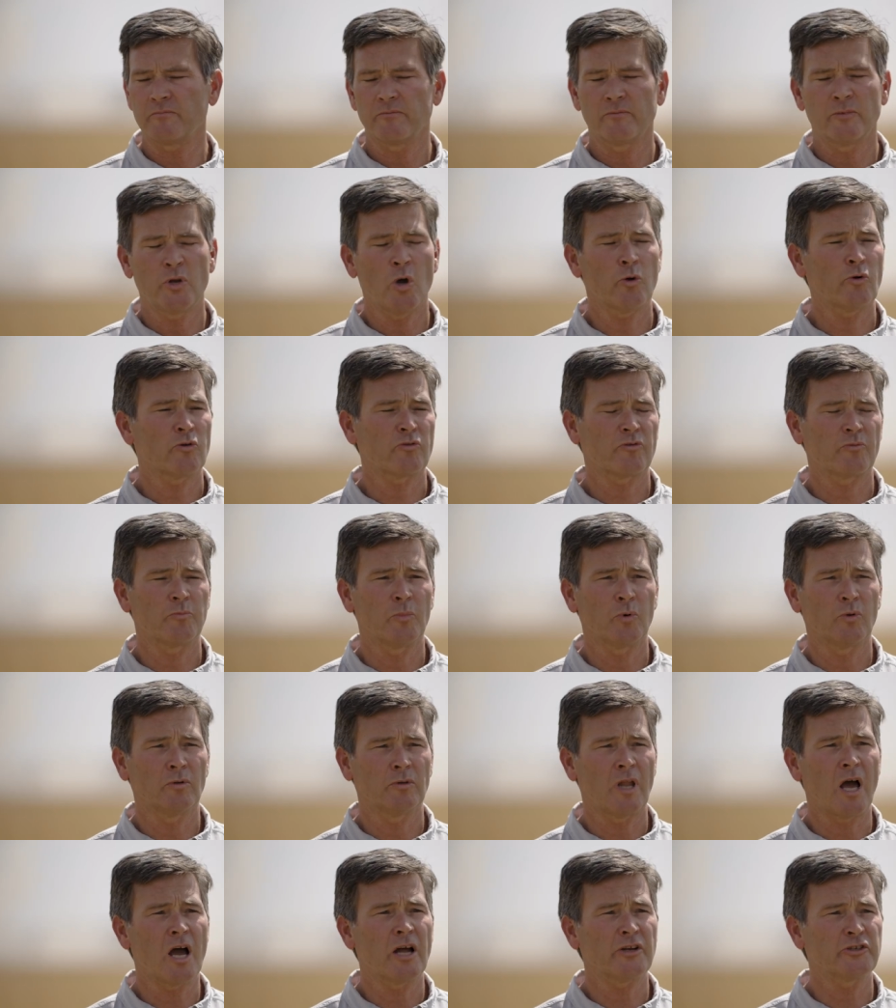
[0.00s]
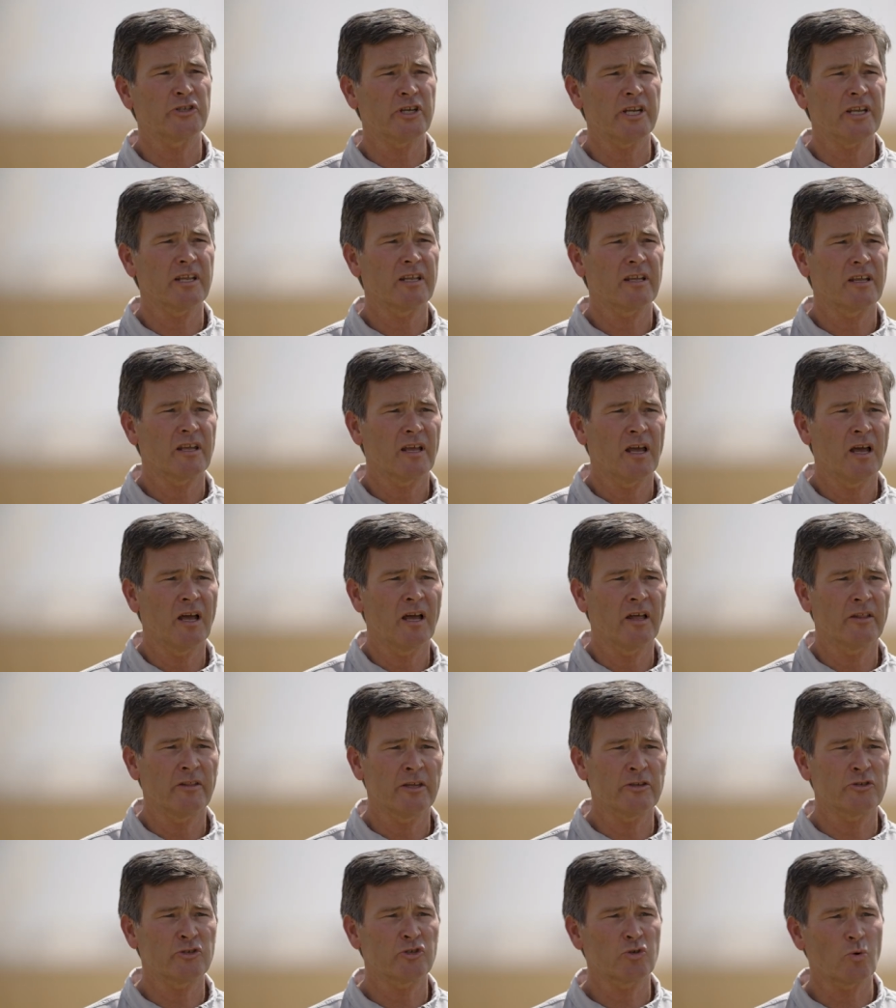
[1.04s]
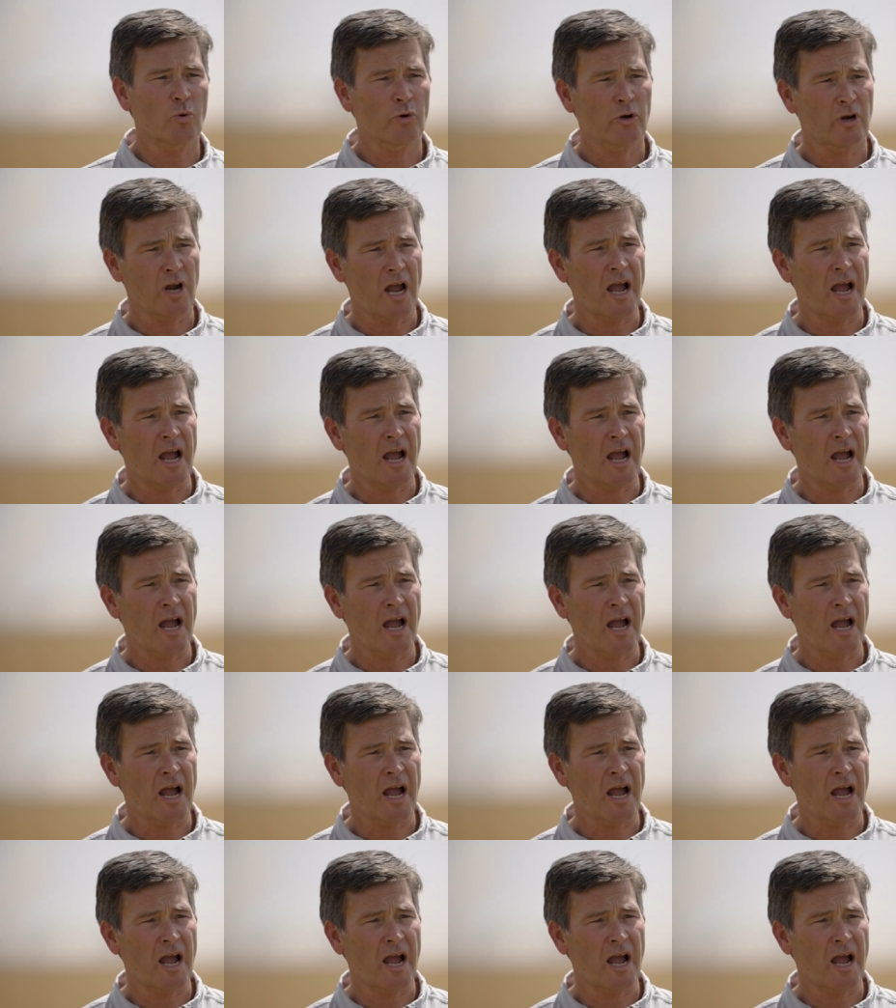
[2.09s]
noticeable lodging. Uh, shorter